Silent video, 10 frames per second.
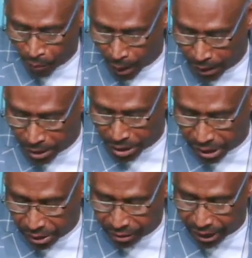
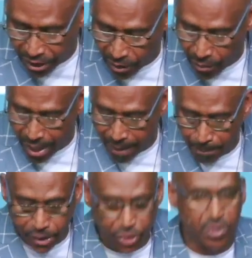until they know how
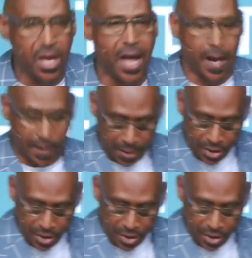much you care.